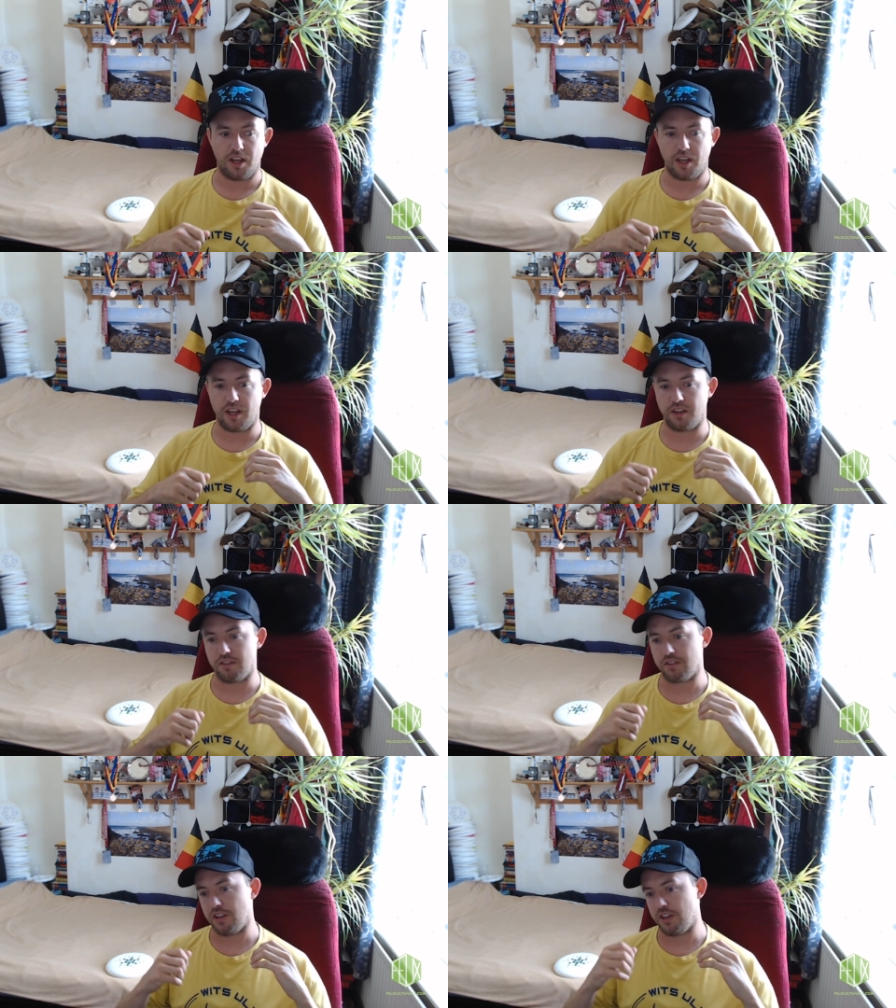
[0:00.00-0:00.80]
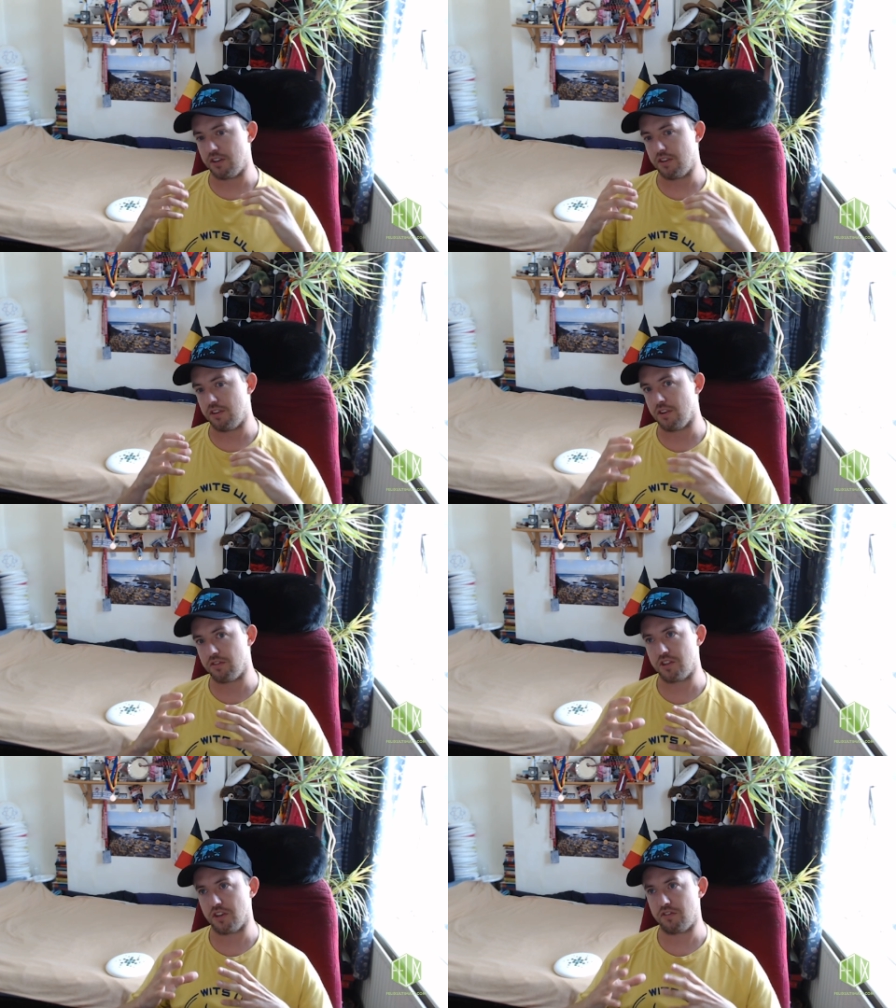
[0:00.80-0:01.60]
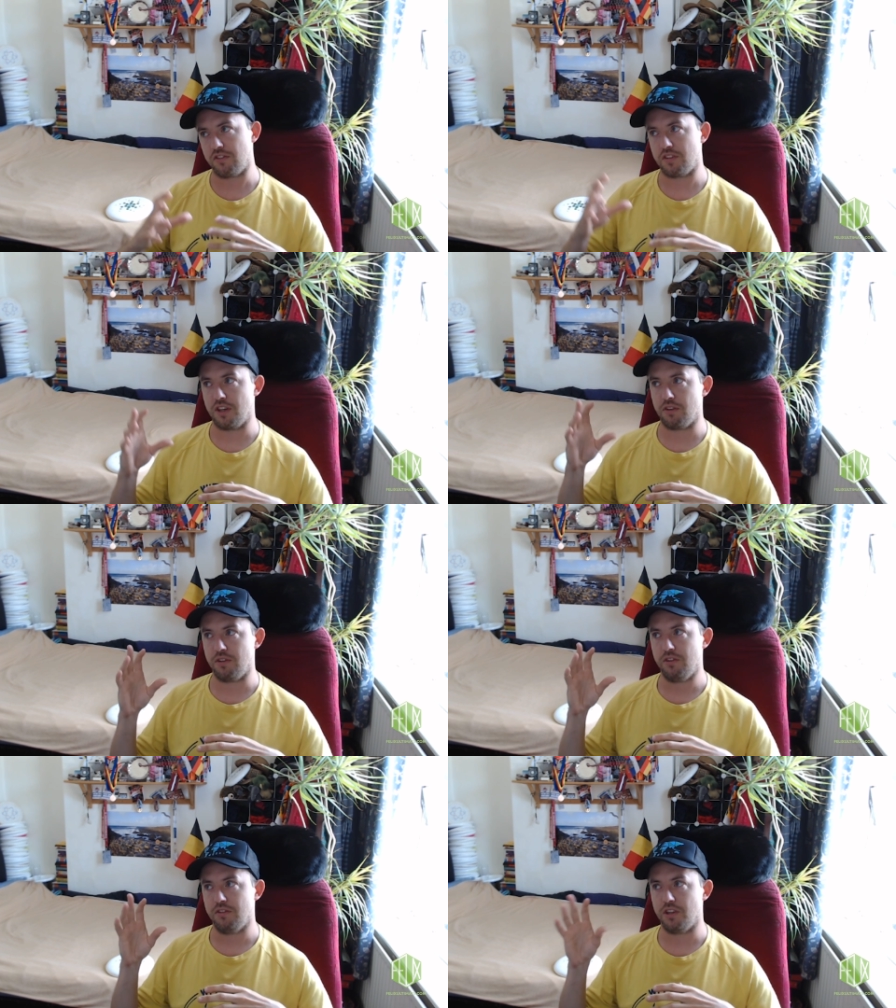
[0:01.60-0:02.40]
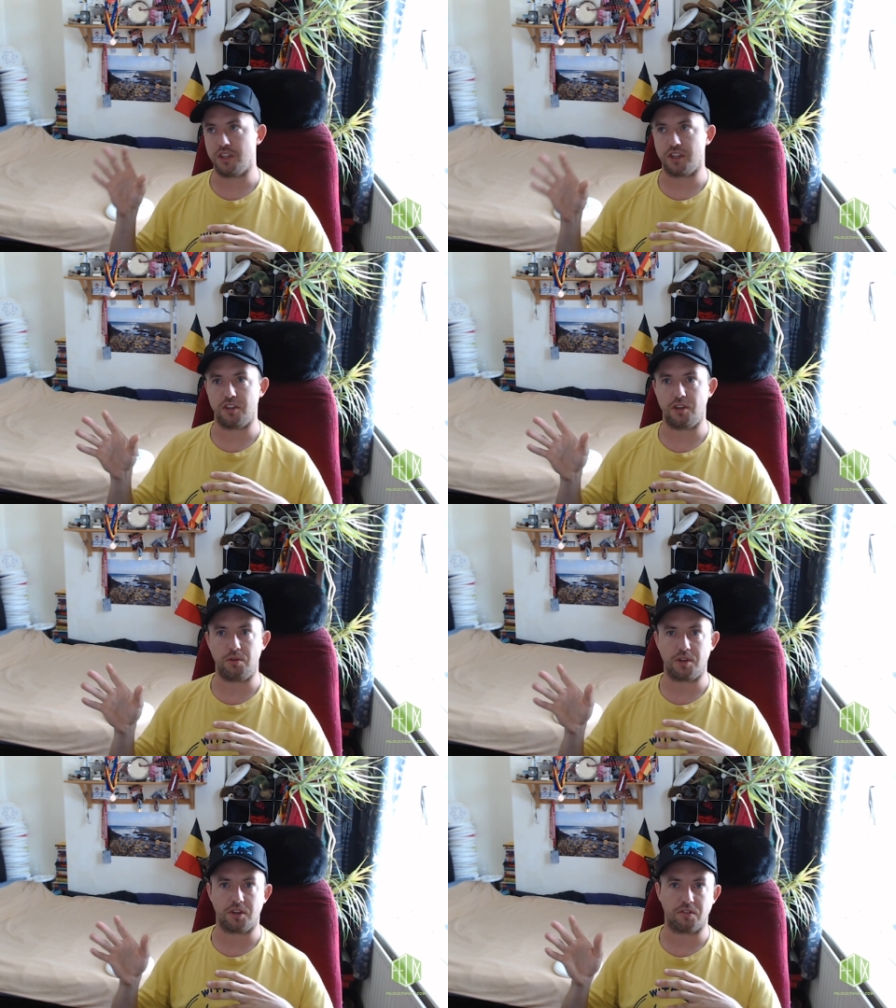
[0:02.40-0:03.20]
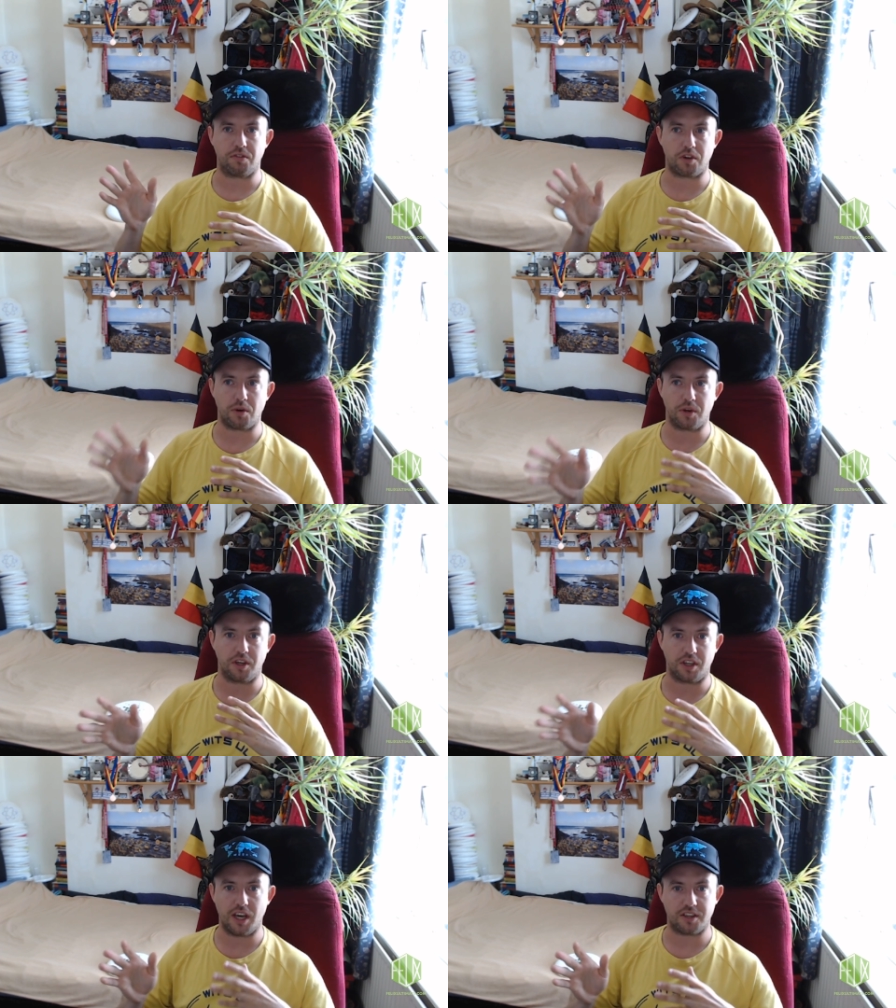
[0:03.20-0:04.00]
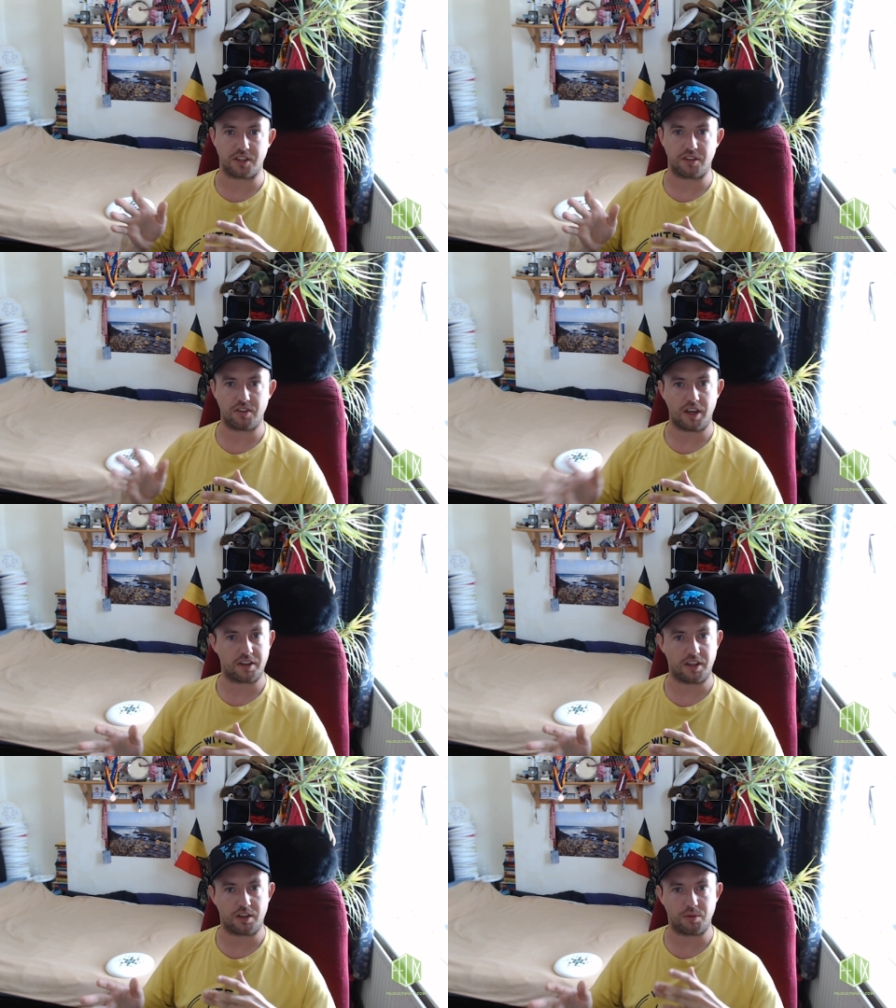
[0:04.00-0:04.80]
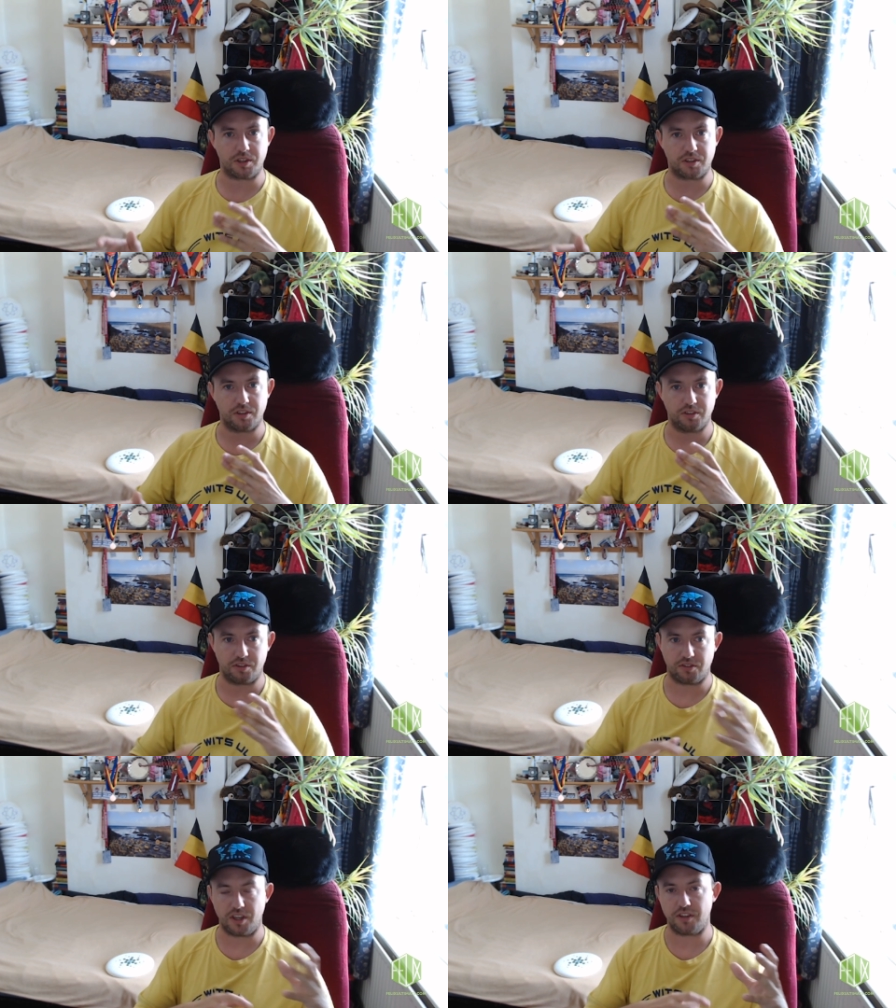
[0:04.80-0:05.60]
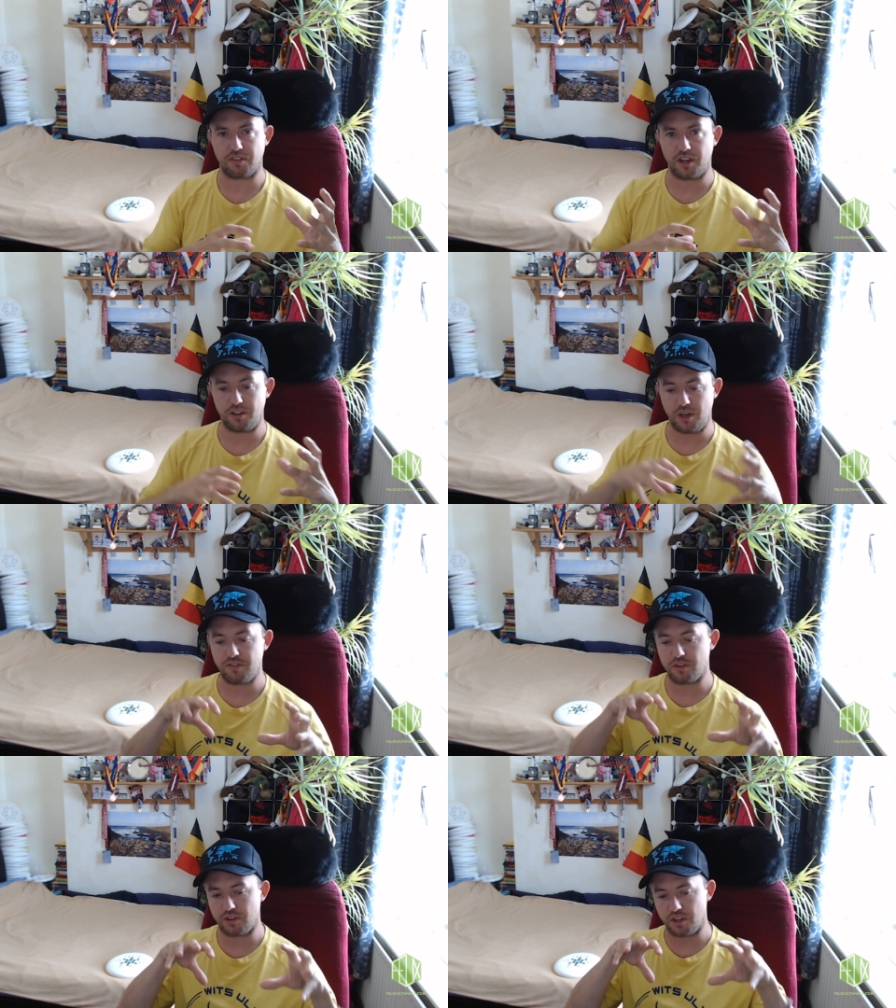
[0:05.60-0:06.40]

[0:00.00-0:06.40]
And it doesn't just entail learning a new kind of throwing and catching technique, which sustains that. You have to